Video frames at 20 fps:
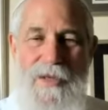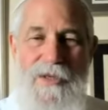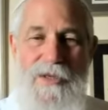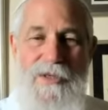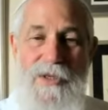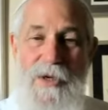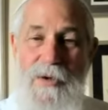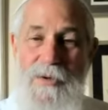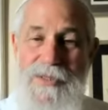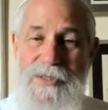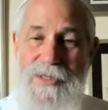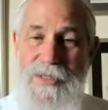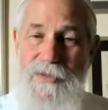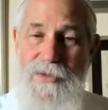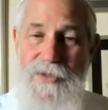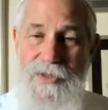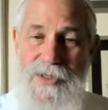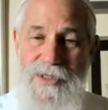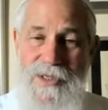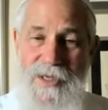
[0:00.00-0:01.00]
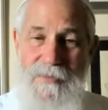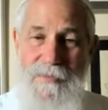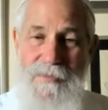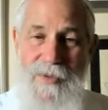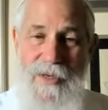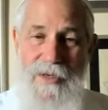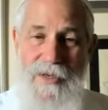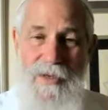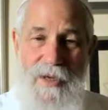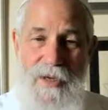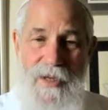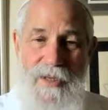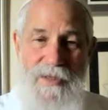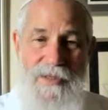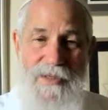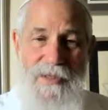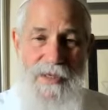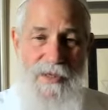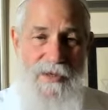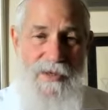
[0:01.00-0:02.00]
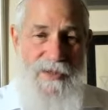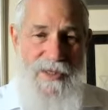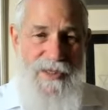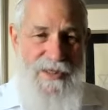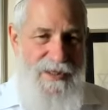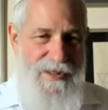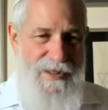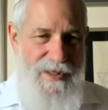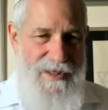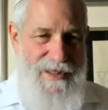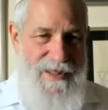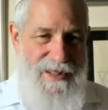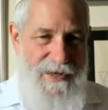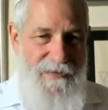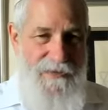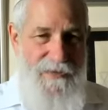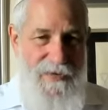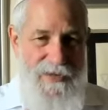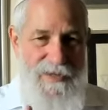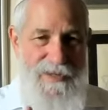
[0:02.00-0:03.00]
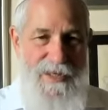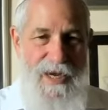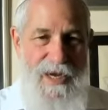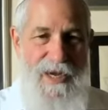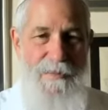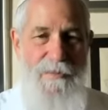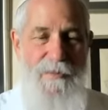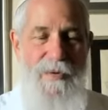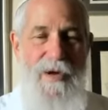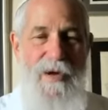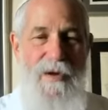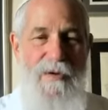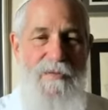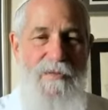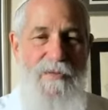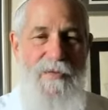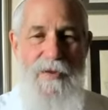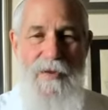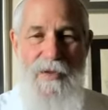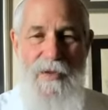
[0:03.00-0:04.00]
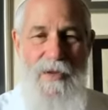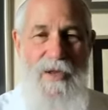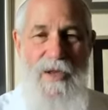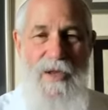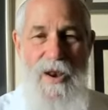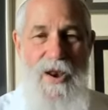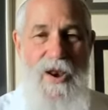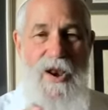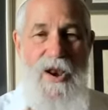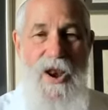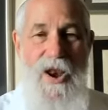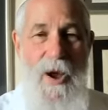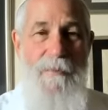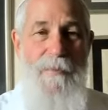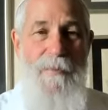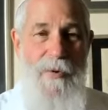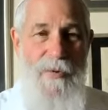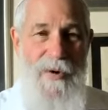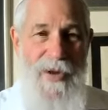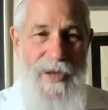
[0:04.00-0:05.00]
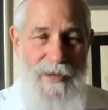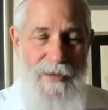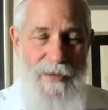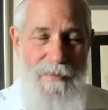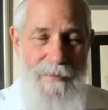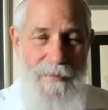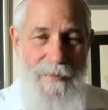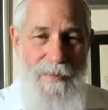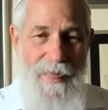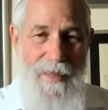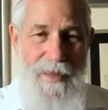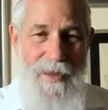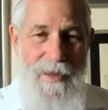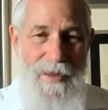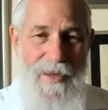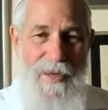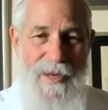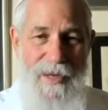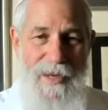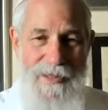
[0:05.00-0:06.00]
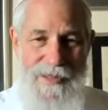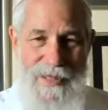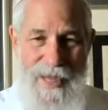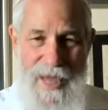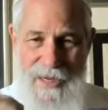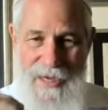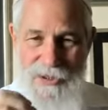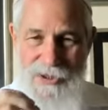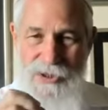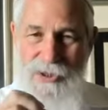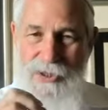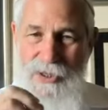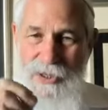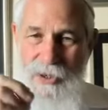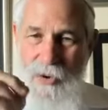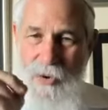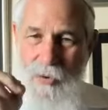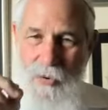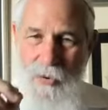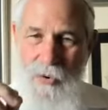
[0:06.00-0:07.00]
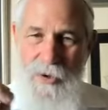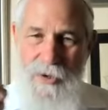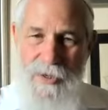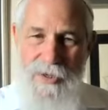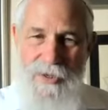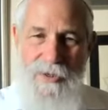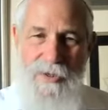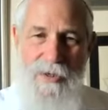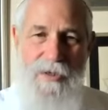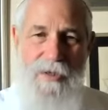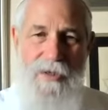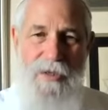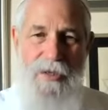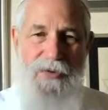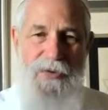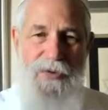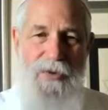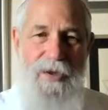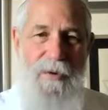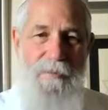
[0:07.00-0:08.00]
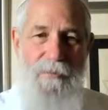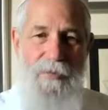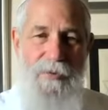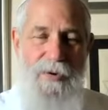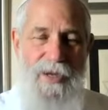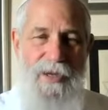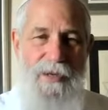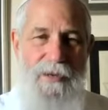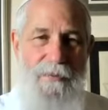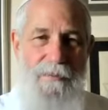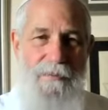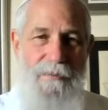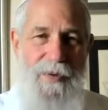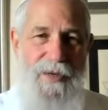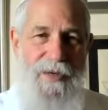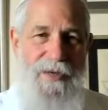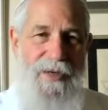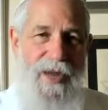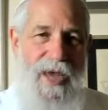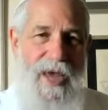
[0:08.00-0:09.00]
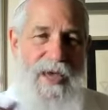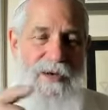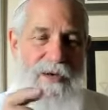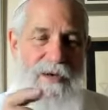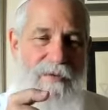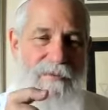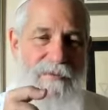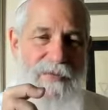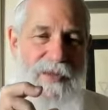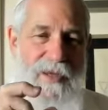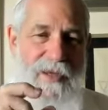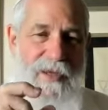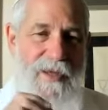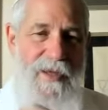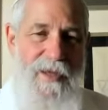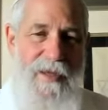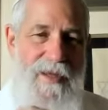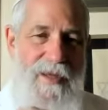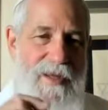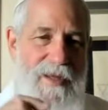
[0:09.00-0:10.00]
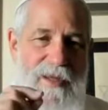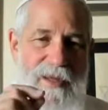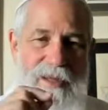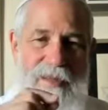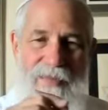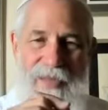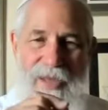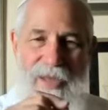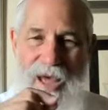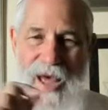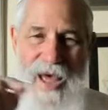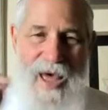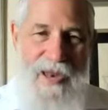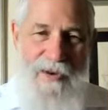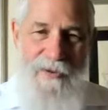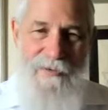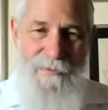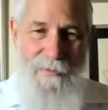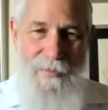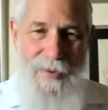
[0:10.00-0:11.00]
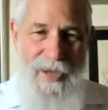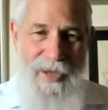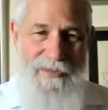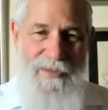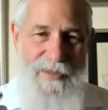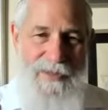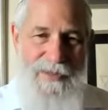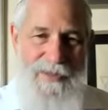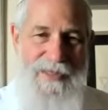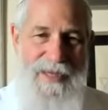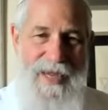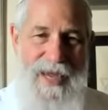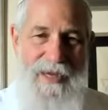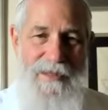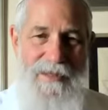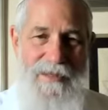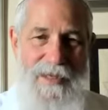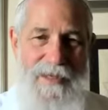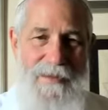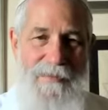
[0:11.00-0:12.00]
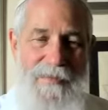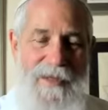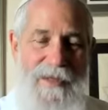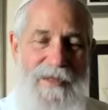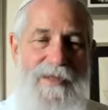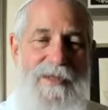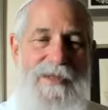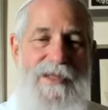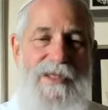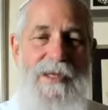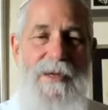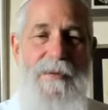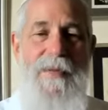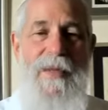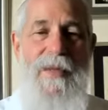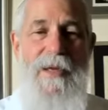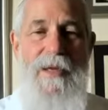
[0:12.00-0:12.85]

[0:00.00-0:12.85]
So it's interesting because this is a different type of numbering. It's actually ordinal numbering, but not of the Aleph Bet exactly. Is